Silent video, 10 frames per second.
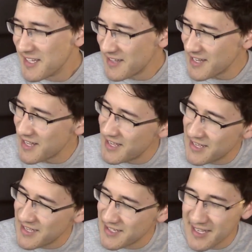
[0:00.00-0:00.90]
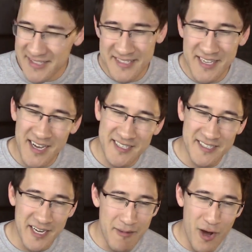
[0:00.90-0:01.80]
Like, it, it, it,
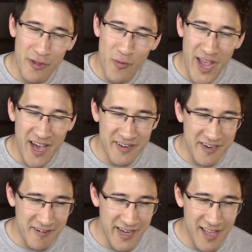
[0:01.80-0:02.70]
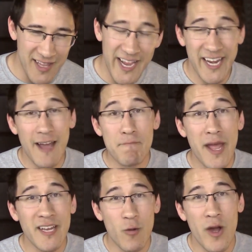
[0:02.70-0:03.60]
sucks that I'm all the way out here in LA. And I've
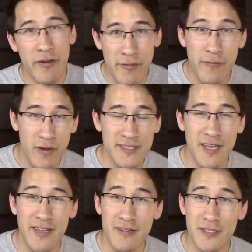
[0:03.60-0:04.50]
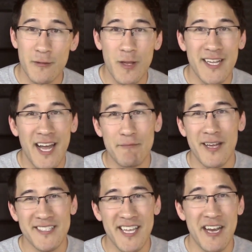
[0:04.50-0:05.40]
made quite a few friends out here too. Like, I'm
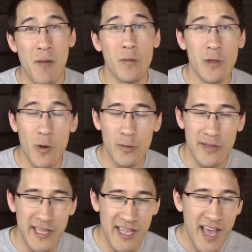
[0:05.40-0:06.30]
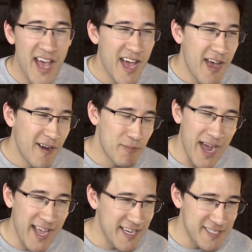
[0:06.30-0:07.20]
not saying I'm lonely
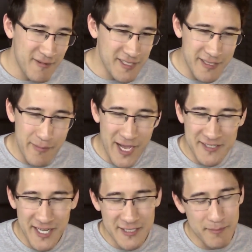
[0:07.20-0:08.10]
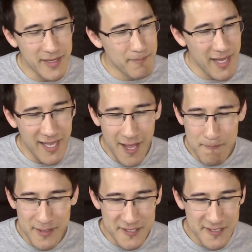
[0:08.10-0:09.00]
by any stretch of the imagination, but man, I
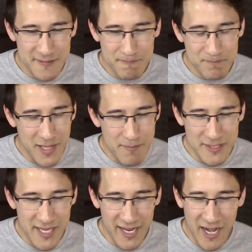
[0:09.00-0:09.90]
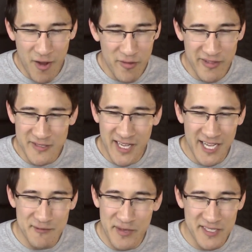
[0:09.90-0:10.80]
miss, I miss hanging out with those
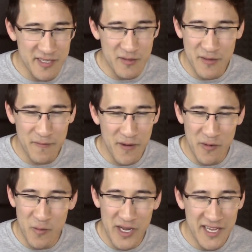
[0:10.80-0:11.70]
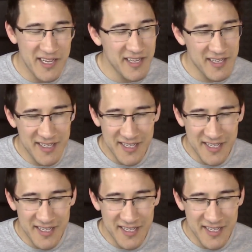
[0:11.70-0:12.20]
guys because that was a fun week.